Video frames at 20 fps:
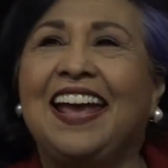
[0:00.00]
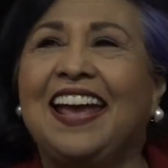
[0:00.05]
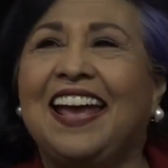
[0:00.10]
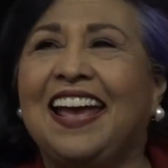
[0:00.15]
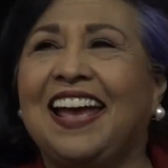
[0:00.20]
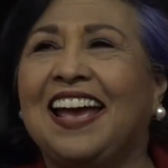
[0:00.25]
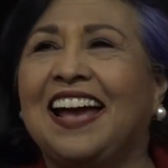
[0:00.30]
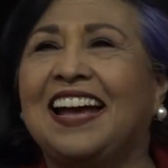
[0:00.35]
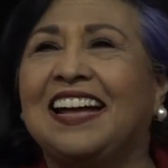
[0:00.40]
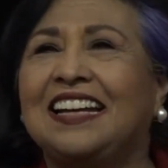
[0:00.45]

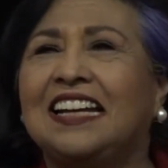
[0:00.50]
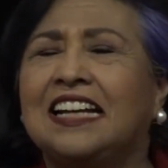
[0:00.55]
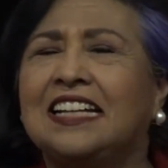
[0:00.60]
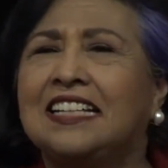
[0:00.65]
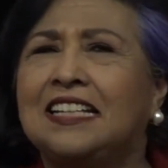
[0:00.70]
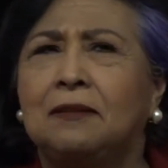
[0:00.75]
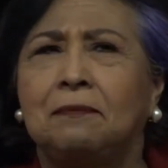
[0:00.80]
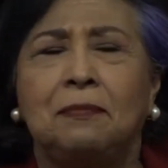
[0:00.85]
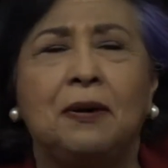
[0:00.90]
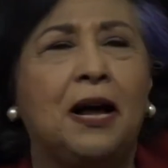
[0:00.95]
And I
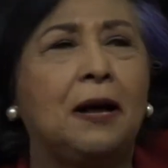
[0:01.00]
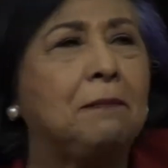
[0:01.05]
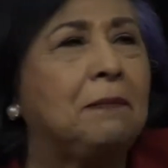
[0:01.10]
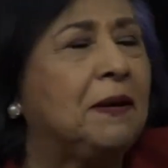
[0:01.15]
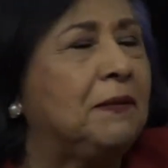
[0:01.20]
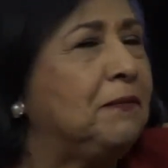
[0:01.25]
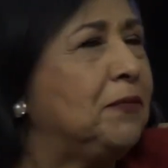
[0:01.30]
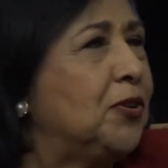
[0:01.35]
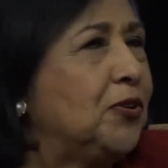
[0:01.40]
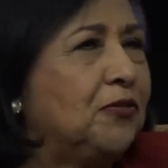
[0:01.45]
said, Pop,
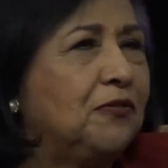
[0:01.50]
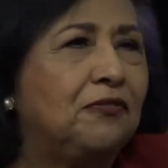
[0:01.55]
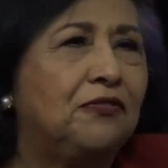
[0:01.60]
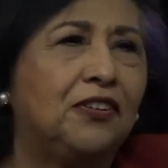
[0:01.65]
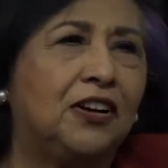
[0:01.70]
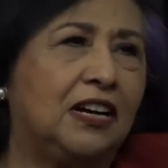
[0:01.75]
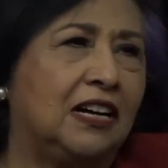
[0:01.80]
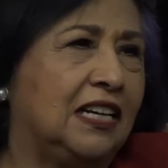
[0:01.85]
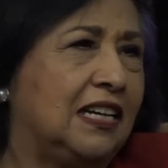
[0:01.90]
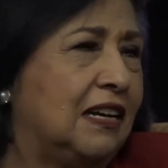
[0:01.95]
I'm doing
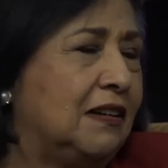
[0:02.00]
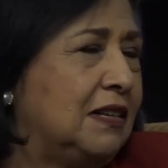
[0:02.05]
fine.